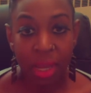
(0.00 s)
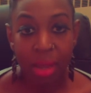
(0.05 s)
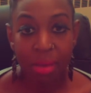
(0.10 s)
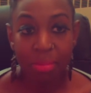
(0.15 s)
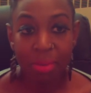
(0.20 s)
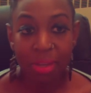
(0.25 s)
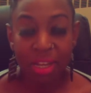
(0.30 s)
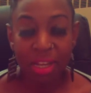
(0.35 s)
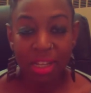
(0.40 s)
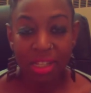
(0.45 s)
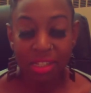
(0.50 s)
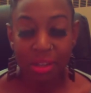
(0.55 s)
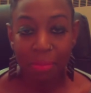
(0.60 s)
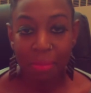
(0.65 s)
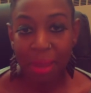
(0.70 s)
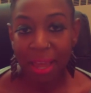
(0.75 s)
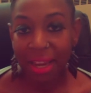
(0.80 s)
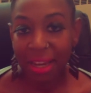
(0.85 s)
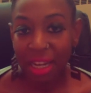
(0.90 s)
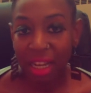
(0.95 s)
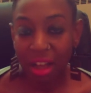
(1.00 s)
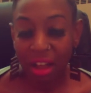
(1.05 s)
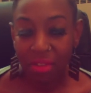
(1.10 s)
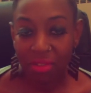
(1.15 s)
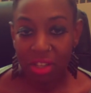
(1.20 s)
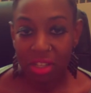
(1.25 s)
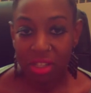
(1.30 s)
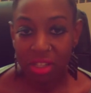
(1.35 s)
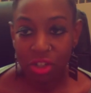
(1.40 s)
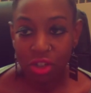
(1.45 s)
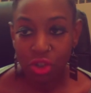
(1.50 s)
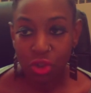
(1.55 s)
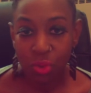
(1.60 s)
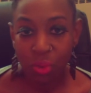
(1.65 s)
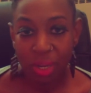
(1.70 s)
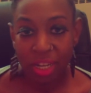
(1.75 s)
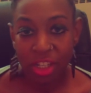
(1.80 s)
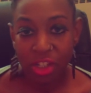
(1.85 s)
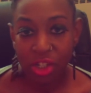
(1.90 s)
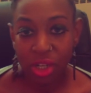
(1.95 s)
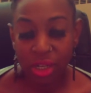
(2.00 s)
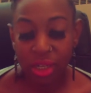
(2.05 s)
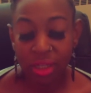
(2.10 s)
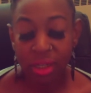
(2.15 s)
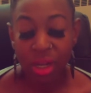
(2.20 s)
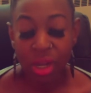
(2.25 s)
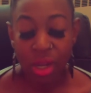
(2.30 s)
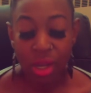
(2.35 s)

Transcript: because depending on the situation,